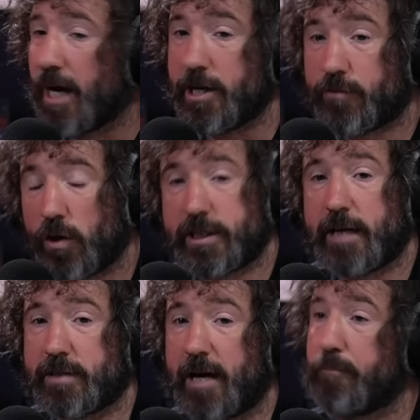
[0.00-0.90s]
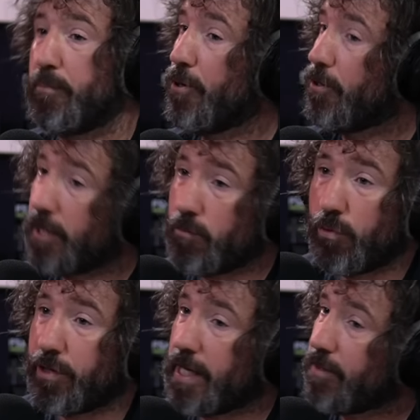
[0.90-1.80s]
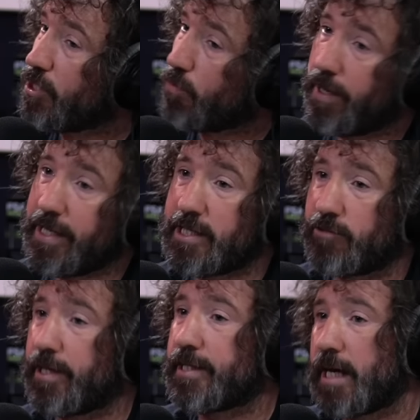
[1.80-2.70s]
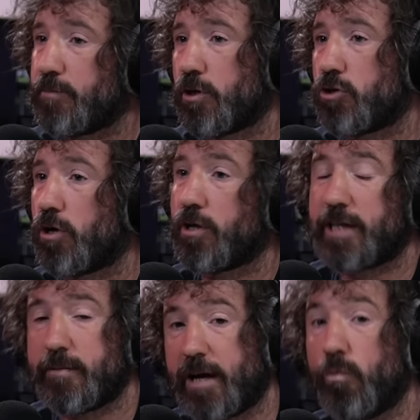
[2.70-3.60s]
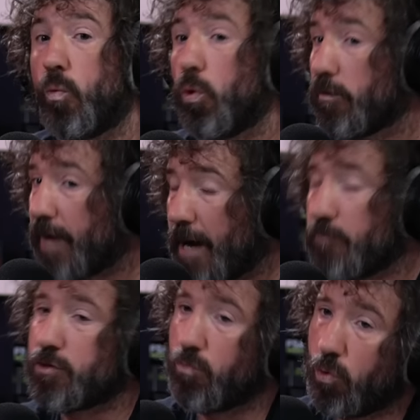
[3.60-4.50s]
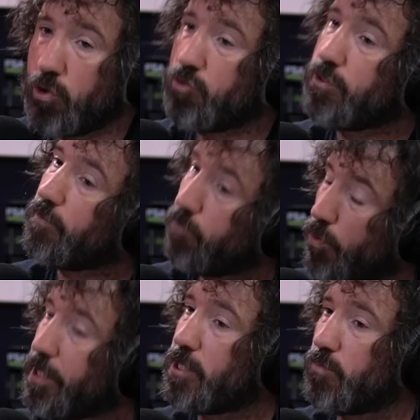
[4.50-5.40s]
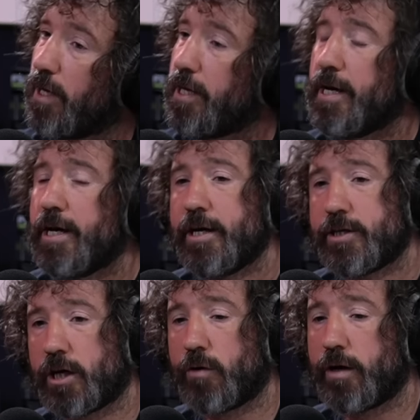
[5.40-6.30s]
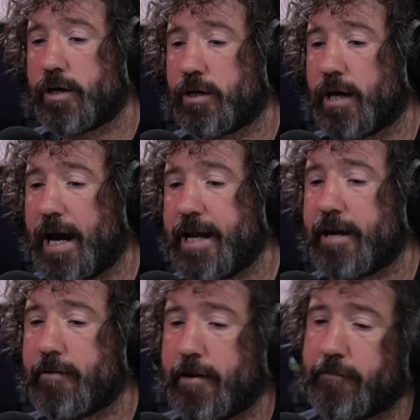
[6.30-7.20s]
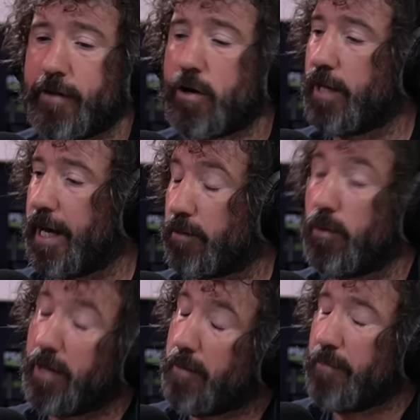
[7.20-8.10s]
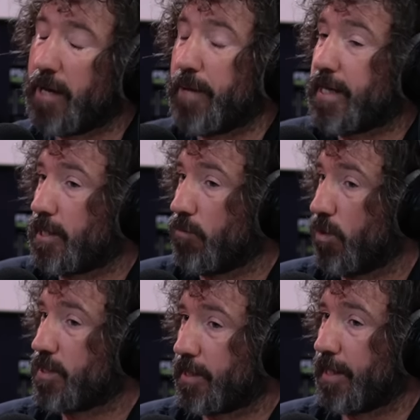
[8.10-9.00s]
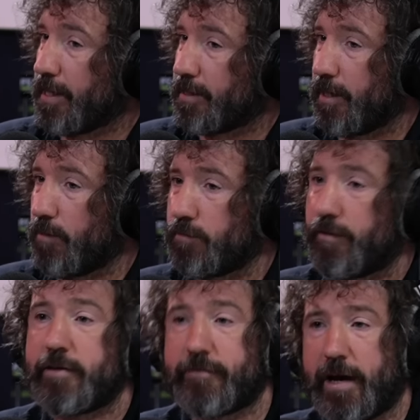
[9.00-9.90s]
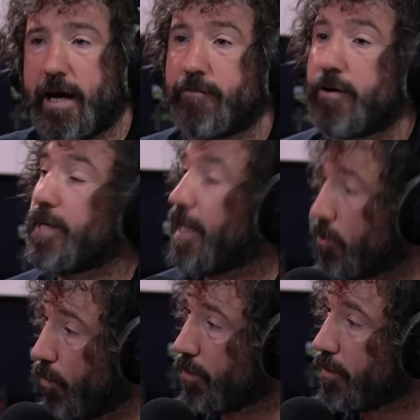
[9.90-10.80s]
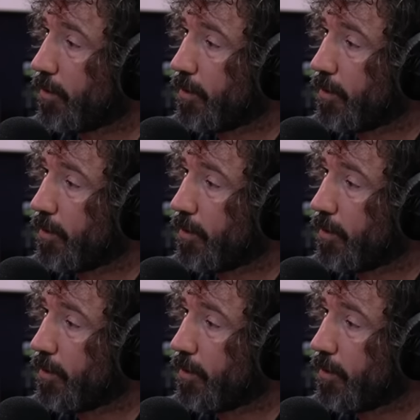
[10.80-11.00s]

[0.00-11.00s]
And you've got teams like Burnley won it in the 20s three times on the trot. Teams like Wolverhampton Wanderers have won it as well. So, and it, it felt like, or it, it, basically was the case that it was very fair, very equal,